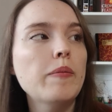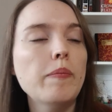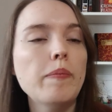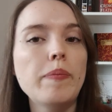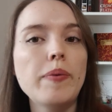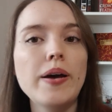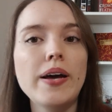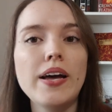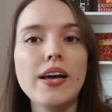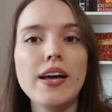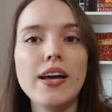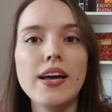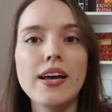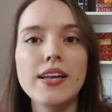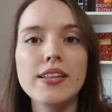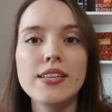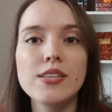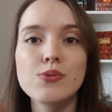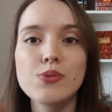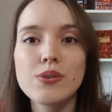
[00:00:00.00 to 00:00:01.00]

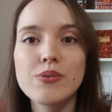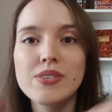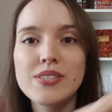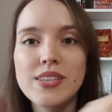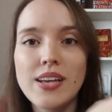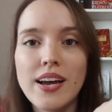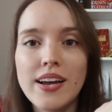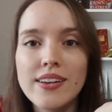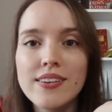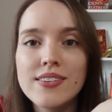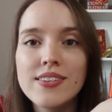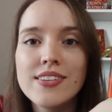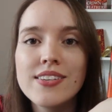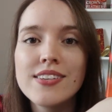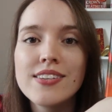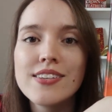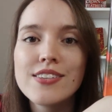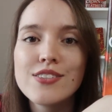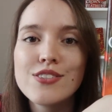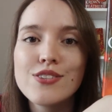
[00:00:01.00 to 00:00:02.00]
But this one was signed,
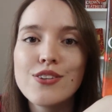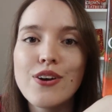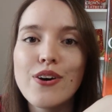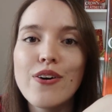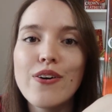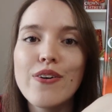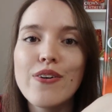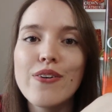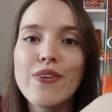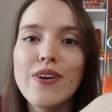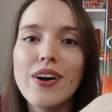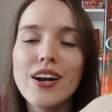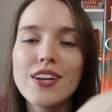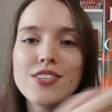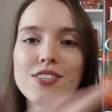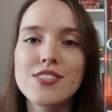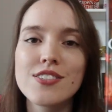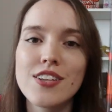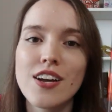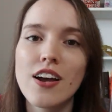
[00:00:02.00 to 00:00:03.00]
so I
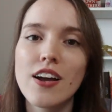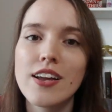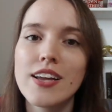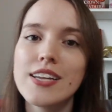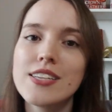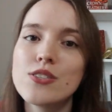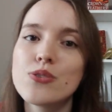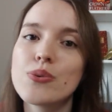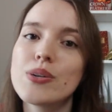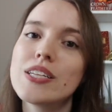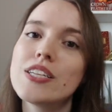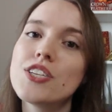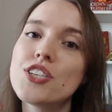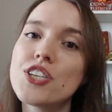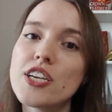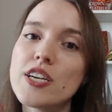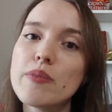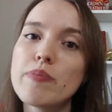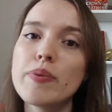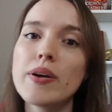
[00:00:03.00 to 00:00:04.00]
just thought, it's really
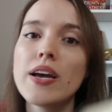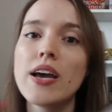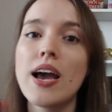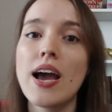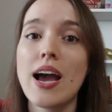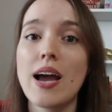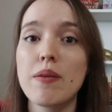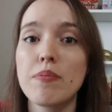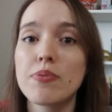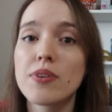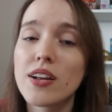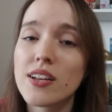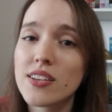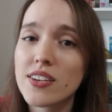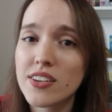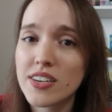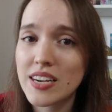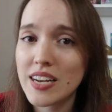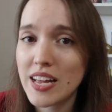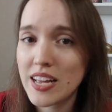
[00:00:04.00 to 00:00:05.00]
cheap. I'm
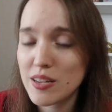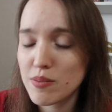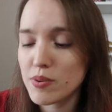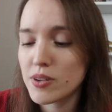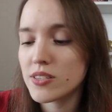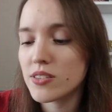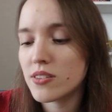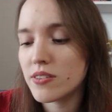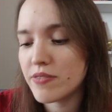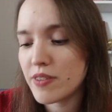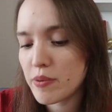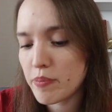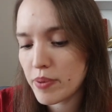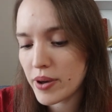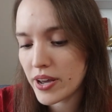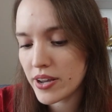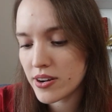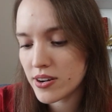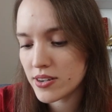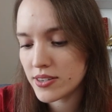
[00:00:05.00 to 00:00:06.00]
probably going to like it because of the
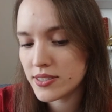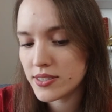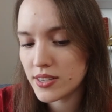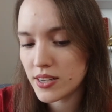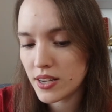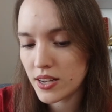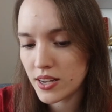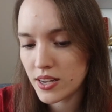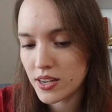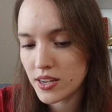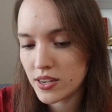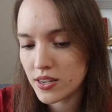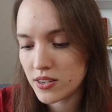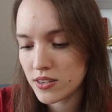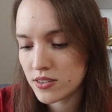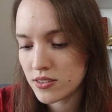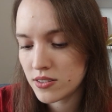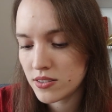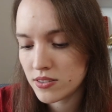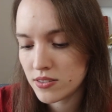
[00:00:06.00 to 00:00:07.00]
vampires,
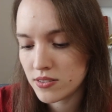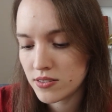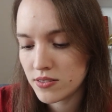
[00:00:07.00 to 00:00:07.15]
and